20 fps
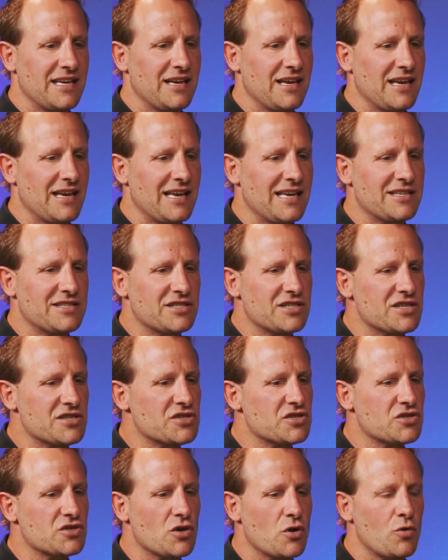
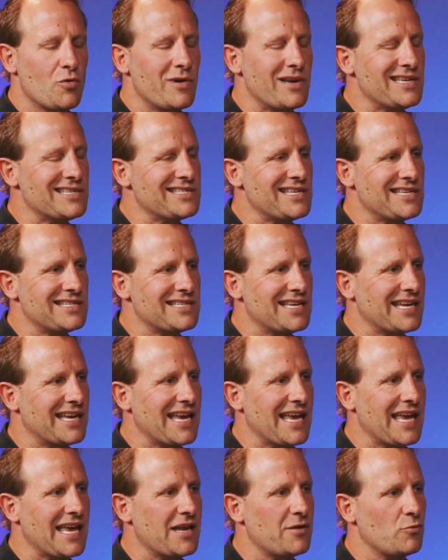just so easy to
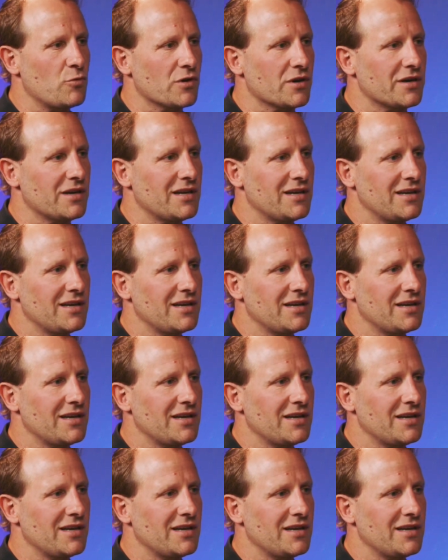get inward.